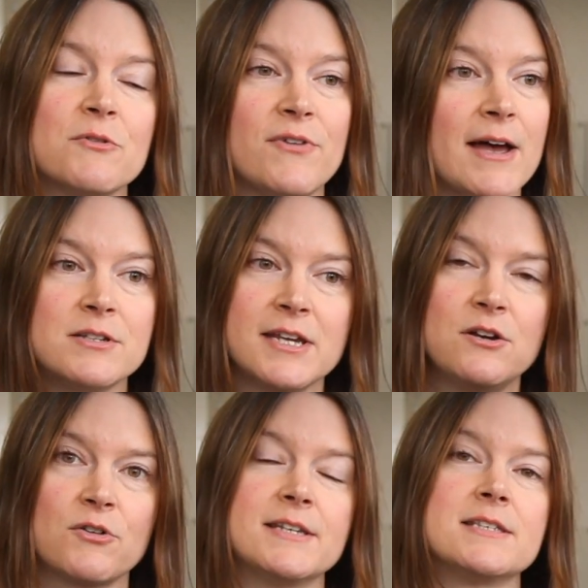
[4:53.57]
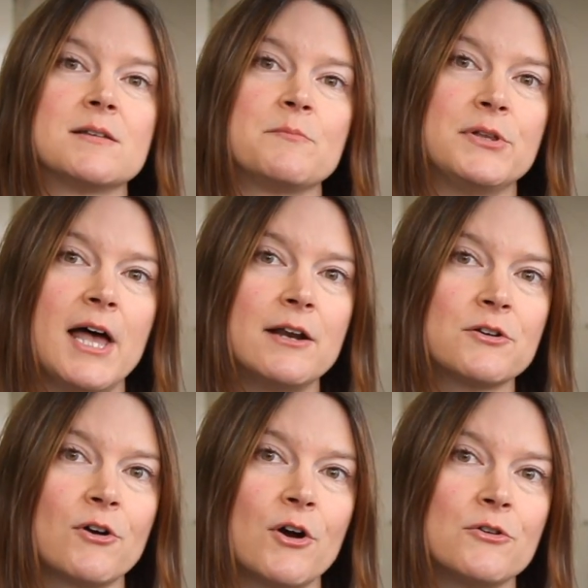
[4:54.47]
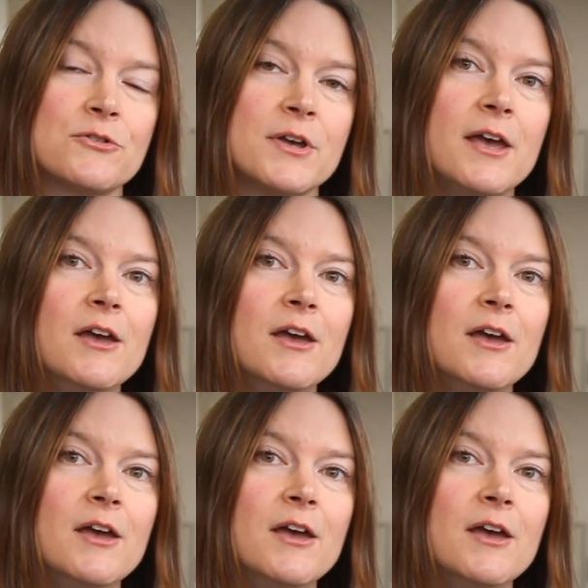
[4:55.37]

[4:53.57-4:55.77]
We've found decreases in plant growth.